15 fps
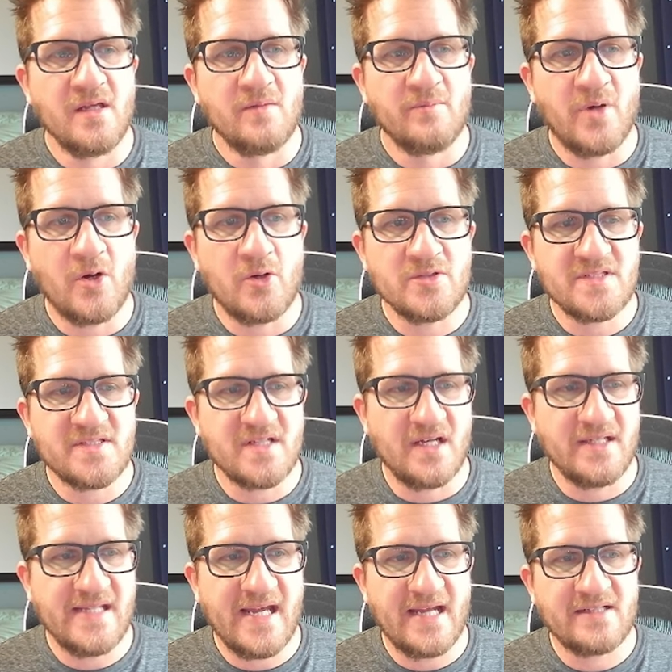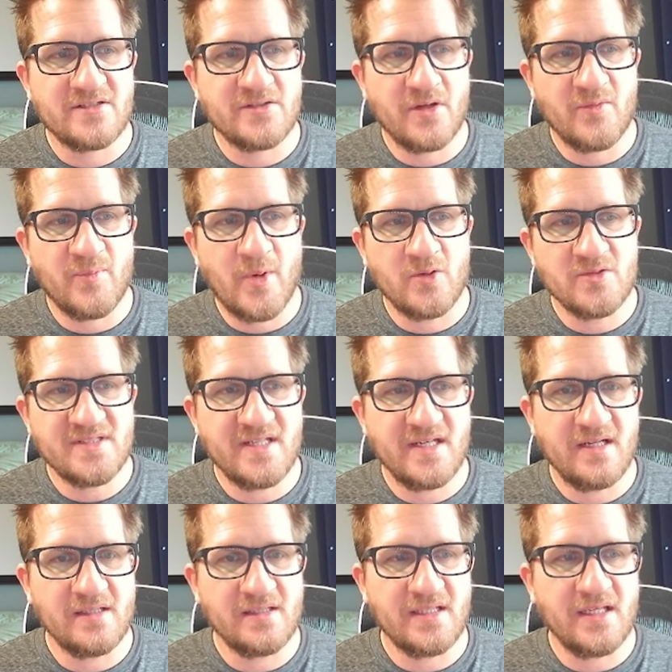posts on that, and so I've posted a
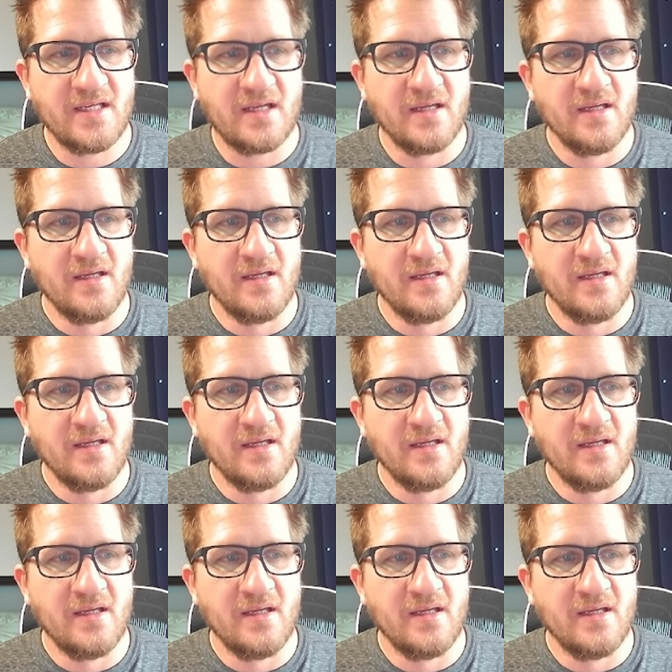link